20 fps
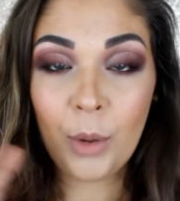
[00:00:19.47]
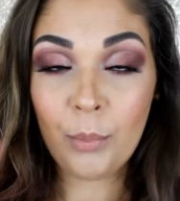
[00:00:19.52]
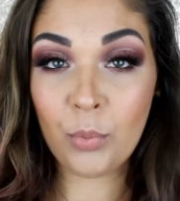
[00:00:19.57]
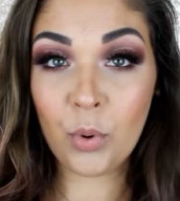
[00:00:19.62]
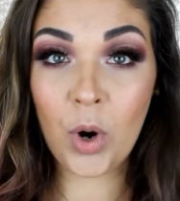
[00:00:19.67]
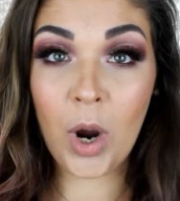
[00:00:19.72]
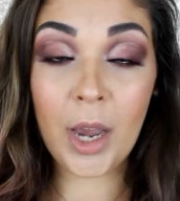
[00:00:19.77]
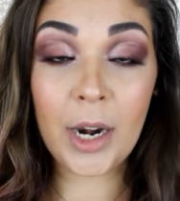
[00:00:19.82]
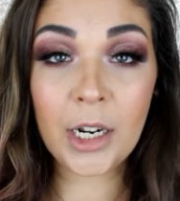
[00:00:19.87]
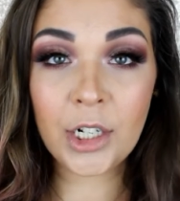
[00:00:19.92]

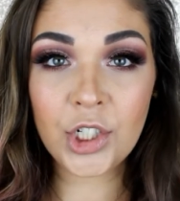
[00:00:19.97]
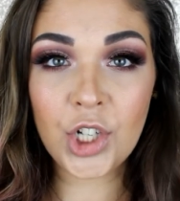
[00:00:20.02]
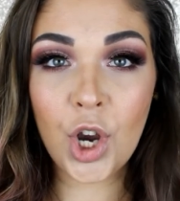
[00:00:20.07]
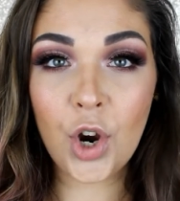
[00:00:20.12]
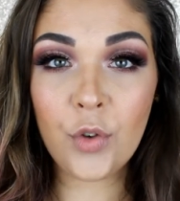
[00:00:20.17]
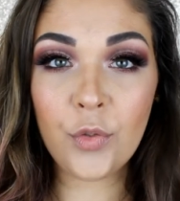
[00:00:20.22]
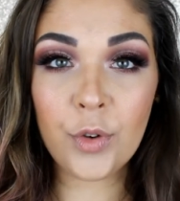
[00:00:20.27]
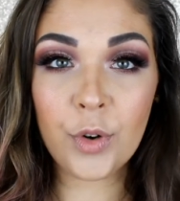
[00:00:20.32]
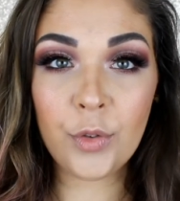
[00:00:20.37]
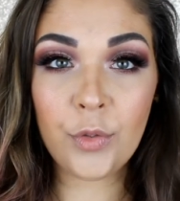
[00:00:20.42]
product
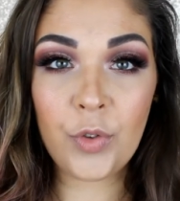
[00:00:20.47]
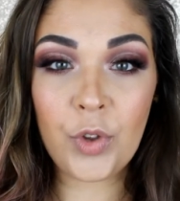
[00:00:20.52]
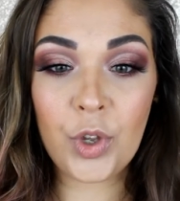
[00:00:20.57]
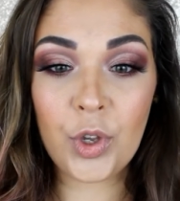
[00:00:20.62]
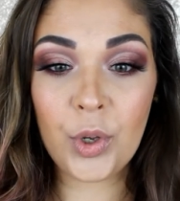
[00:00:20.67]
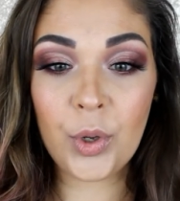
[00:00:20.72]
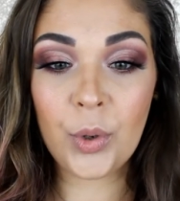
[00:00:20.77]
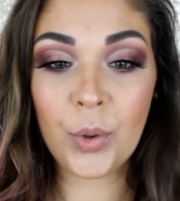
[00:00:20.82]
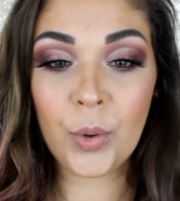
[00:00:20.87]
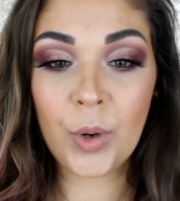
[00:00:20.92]

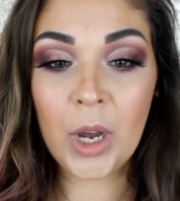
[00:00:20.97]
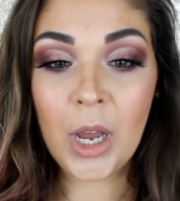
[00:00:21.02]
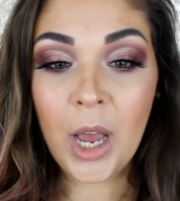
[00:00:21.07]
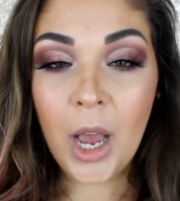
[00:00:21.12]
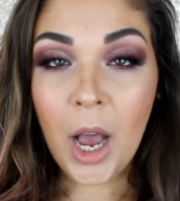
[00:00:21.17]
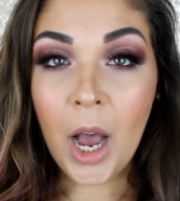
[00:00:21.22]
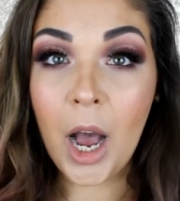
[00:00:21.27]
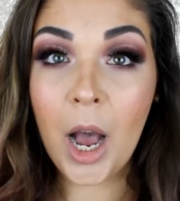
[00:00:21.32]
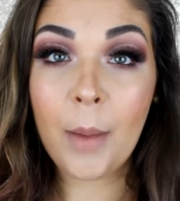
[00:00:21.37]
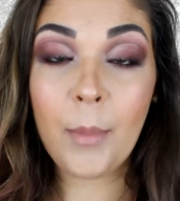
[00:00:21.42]
overview
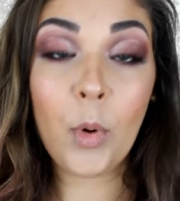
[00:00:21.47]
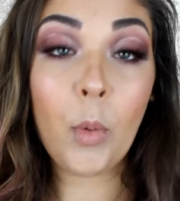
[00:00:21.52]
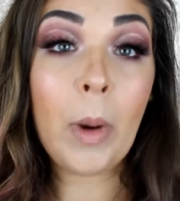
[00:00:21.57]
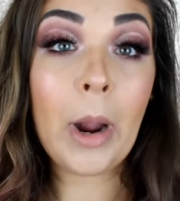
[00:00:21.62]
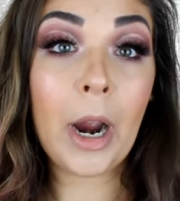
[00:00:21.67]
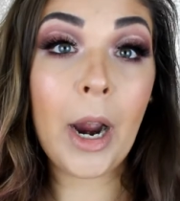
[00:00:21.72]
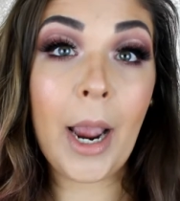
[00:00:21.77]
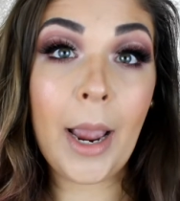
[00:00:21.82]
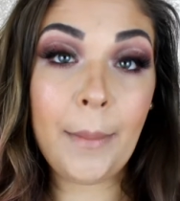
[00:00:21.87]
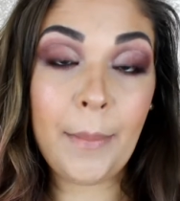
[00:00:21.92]
um,
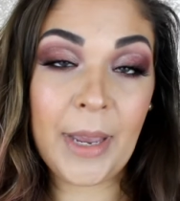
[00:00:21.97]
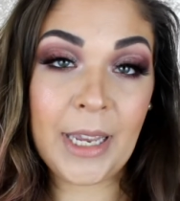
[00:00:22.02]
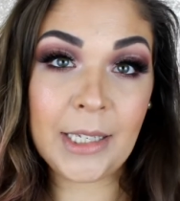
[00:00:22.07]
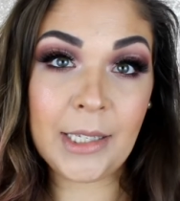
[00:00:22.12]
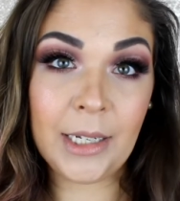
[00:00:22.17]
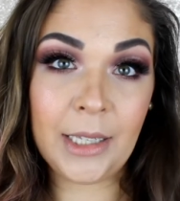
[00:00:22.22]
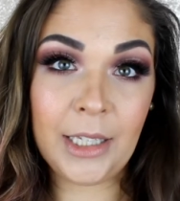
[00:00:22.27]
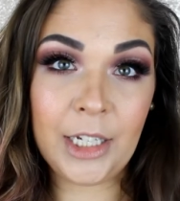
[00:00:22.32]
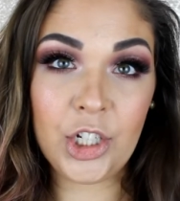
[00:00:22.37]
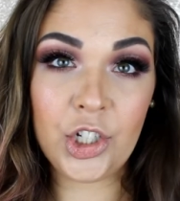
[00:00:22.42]
where I
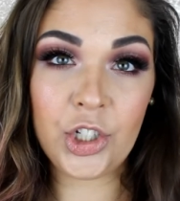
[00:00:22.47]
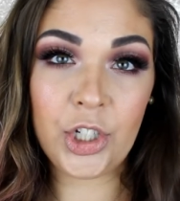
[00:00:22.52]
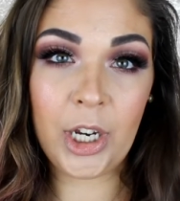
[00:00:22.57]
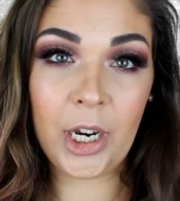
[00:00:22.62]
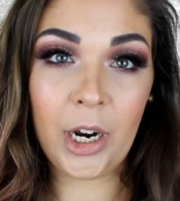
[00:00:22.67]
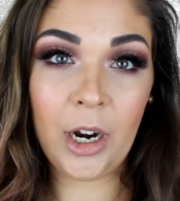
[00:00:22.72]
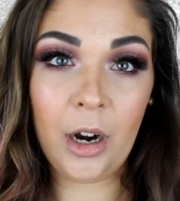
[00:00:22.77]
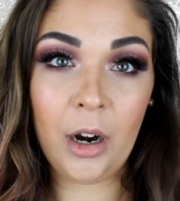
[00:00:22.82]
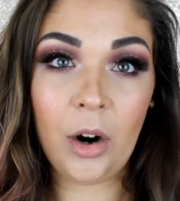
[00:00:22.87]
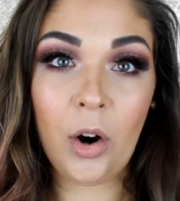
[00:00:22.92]
basically
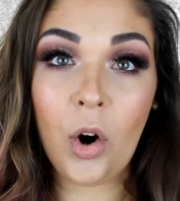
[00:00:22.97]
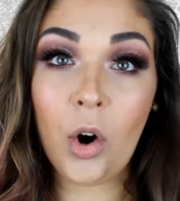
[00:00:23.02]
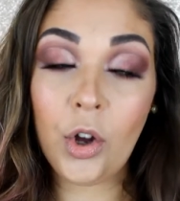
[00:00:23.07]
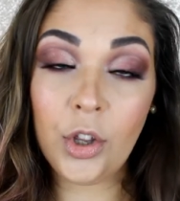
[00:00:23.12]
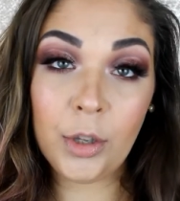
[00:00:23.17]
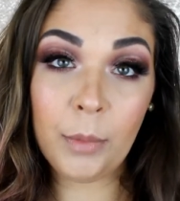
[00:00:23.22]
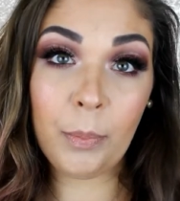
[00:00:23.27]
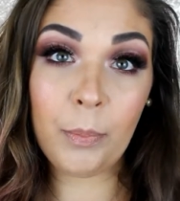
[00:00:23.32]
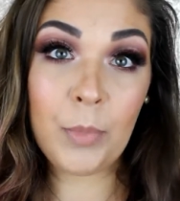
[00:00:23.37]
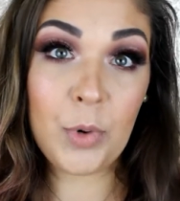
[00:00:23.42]
share
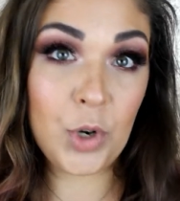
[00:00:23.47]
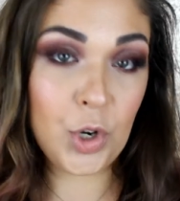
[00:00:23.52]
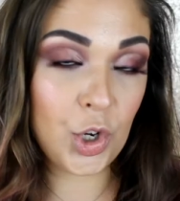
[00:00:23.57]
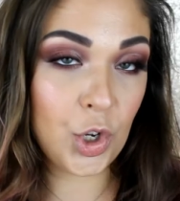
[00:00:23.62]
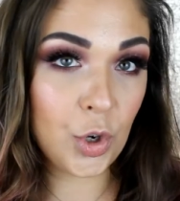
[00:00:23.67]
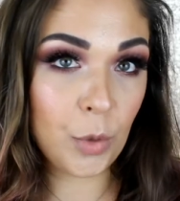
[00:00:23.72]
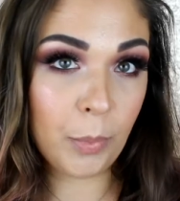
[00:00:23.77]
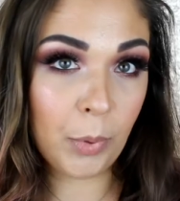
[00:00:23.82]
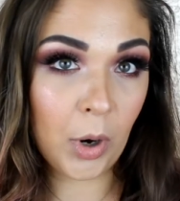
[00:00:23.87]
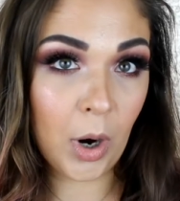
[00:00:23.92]
all the
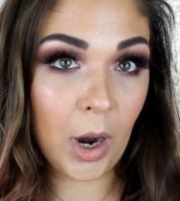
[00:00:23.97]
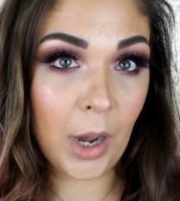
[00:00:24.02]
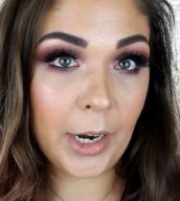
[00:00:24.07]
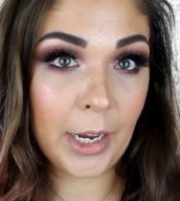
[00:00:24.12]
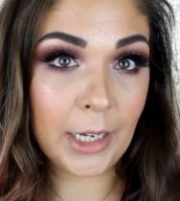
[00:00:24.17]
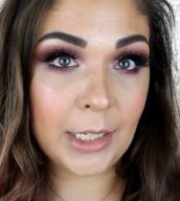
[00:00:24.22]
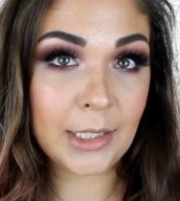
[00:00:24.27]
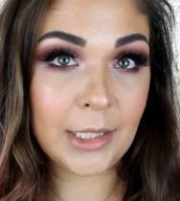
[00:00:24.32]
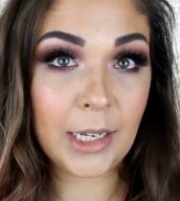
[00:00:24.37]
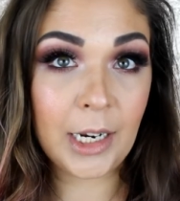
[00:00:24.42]
new
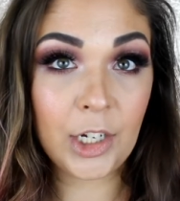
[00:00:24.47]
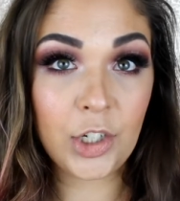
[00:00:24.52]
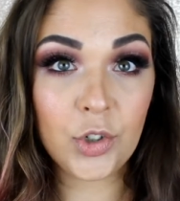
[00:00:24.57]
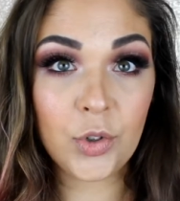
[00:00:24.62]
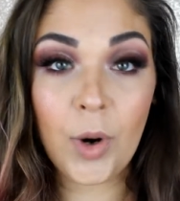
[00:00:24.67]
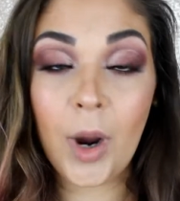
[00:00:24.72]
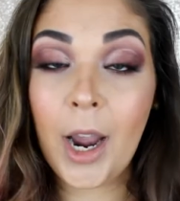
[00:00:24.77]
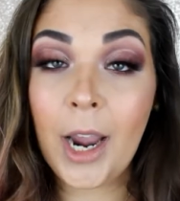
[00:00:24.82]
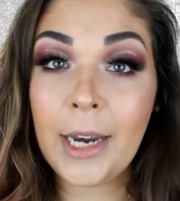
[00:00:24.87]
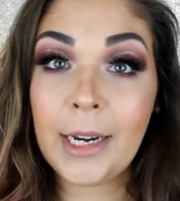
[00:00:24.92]
products that I
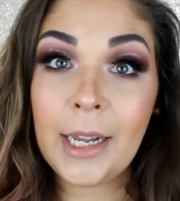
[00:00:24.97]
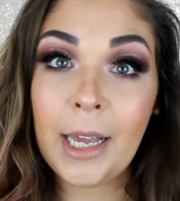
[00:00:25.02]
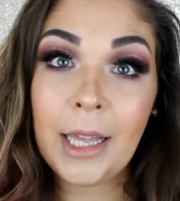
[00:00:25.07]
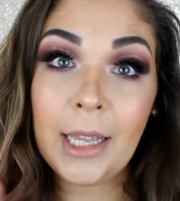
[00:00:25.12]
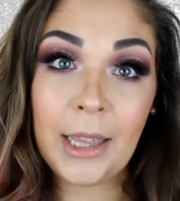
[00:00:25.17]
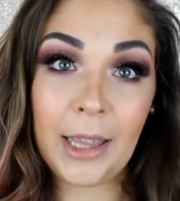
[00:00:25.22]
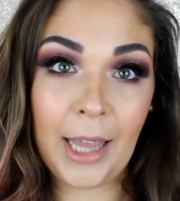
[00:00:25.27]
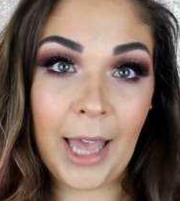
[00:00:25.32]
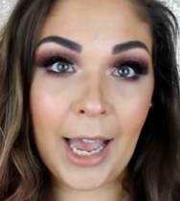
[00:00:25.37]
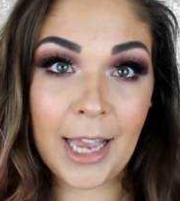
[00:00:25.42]
tried
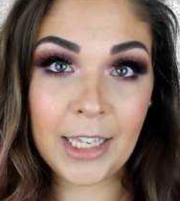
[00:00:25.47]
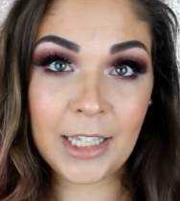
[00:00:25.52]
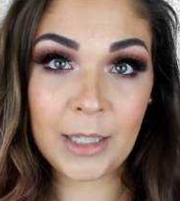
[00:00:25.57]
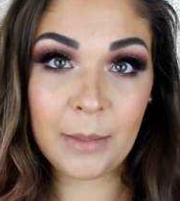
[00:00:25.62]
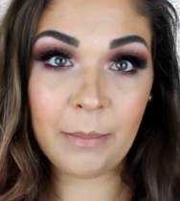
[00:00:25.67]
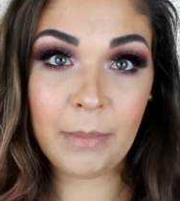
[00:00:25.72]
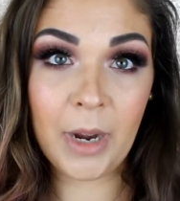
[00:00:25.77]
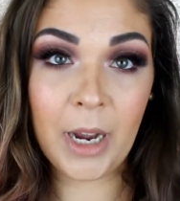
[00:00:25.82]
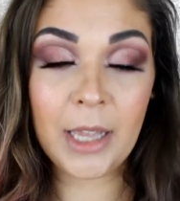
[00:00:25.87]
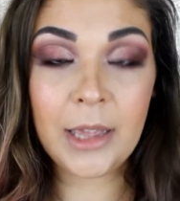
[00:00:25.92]

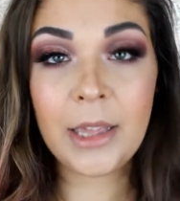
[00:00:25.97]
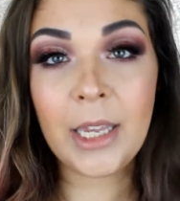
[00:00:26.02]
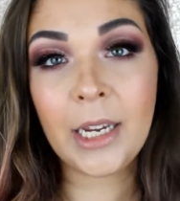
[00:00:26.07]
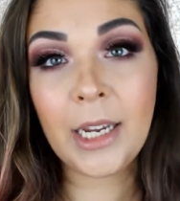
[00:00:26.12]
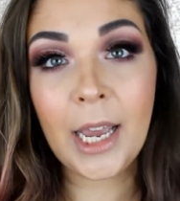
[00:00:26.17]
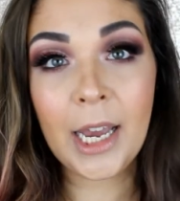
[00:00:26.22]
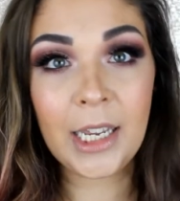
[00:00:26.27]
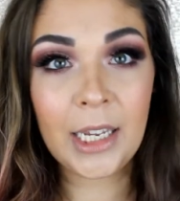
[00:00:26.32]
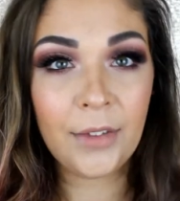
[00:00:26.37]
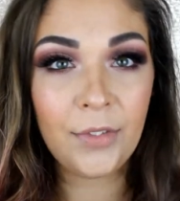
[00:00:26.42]
last month and
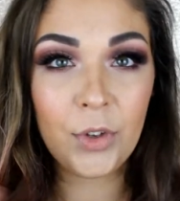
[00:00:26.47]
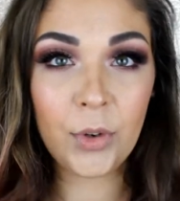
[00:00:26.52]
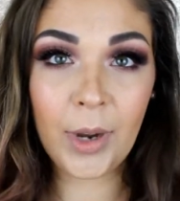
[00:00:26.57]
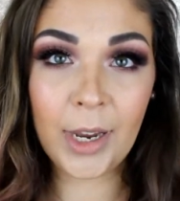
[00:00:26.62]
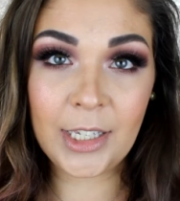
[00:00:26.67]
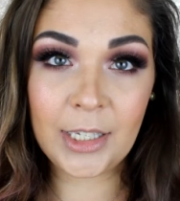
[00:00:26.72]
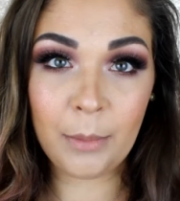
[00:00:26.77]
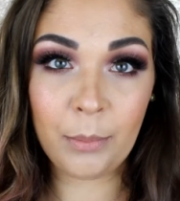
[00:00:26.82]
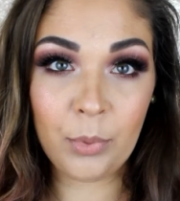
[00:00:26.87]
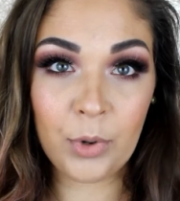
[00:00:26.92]
kind of give you
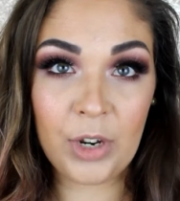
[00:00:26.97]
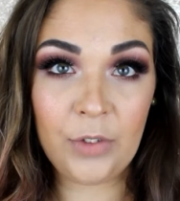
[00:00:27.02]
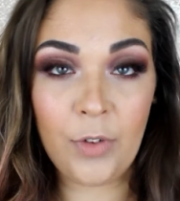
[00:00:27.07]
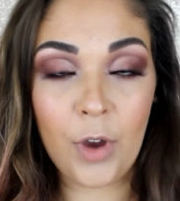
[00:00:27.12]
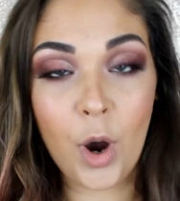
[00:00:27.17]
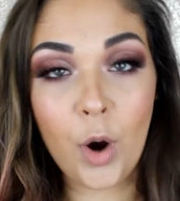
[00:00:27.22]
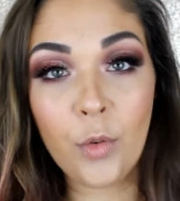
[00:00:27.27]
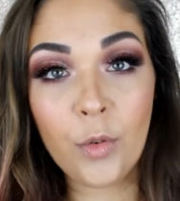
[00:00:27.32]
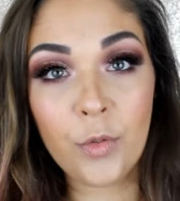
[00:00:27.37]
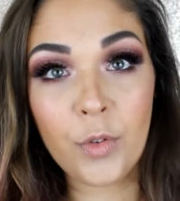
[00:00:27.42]
guys a brief
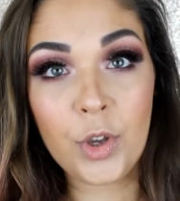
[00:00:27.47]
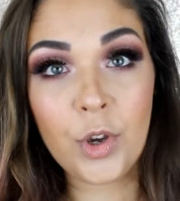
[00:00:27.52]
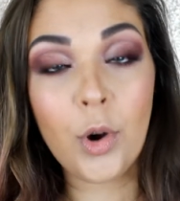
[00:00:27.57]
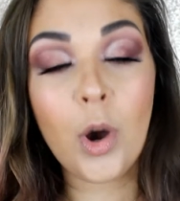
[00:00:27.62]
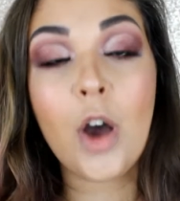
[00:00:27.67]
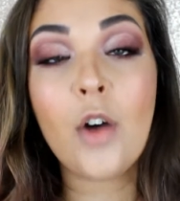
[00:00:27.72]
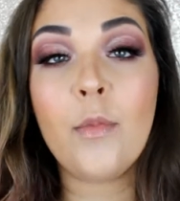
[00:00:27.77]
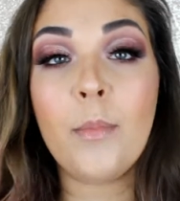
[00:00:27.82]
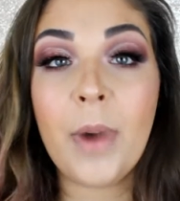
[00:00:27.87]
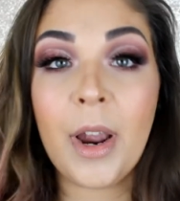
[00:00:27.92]
overview
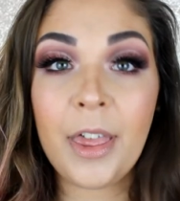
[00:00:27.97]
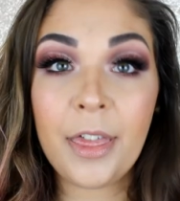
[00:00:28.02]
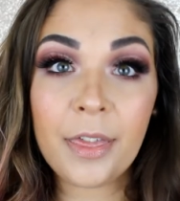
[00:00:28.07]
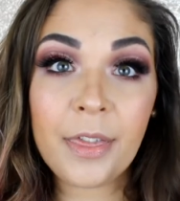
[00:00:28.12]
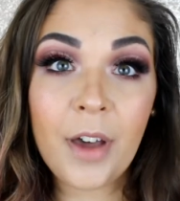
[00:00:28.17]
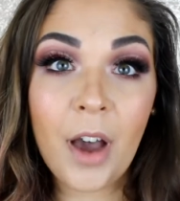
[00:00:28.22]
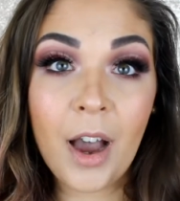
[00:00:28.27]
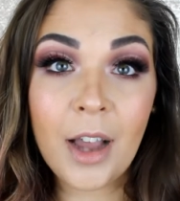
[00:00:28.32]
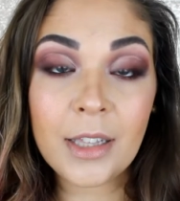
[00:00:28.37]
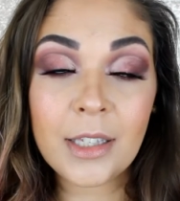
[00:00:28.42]
of my
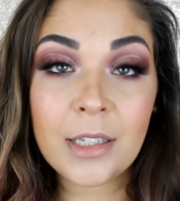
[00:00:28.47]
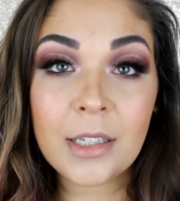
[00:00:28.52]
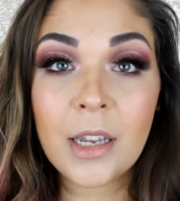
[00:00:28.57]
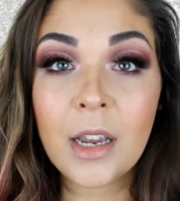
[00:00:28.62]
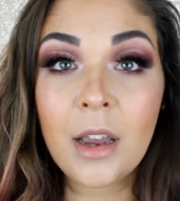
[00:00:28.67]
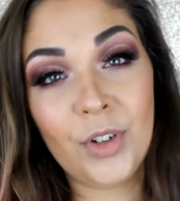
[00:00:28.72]
thoughts.